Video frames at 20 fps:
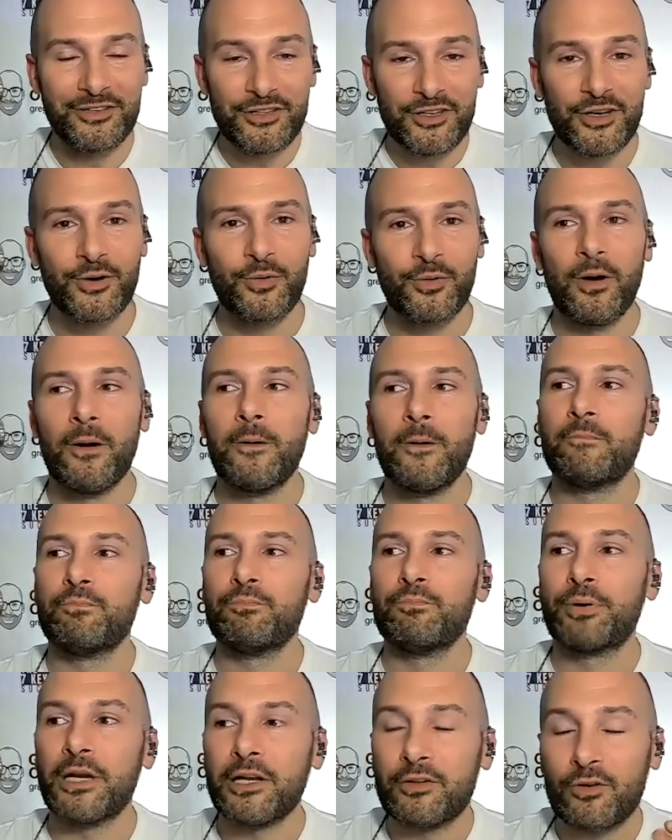do,
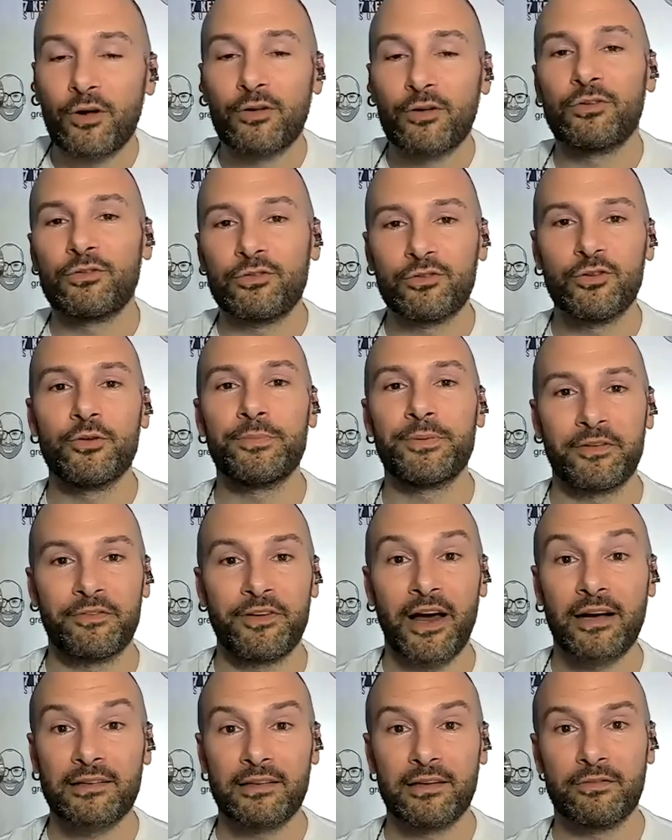but it's also stupid
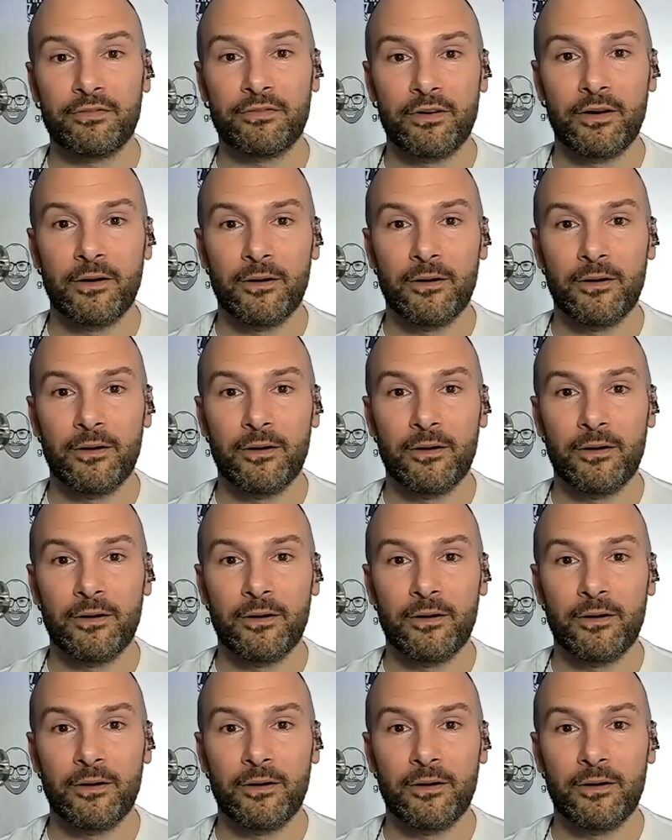effective.